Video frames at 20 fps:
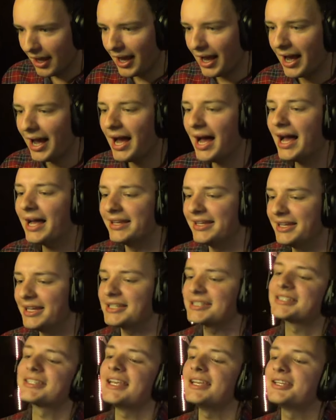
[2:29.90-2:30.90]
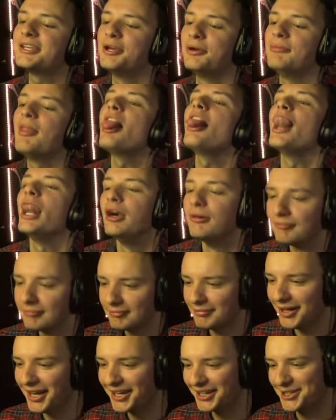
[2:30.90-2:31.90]
Ah, yes, thank you.
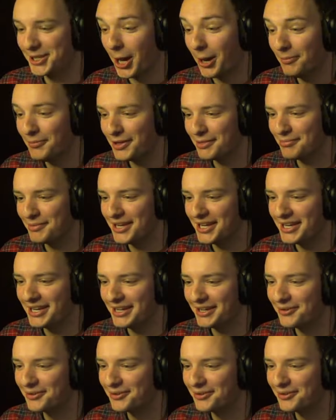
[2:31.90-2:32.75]
Come with me.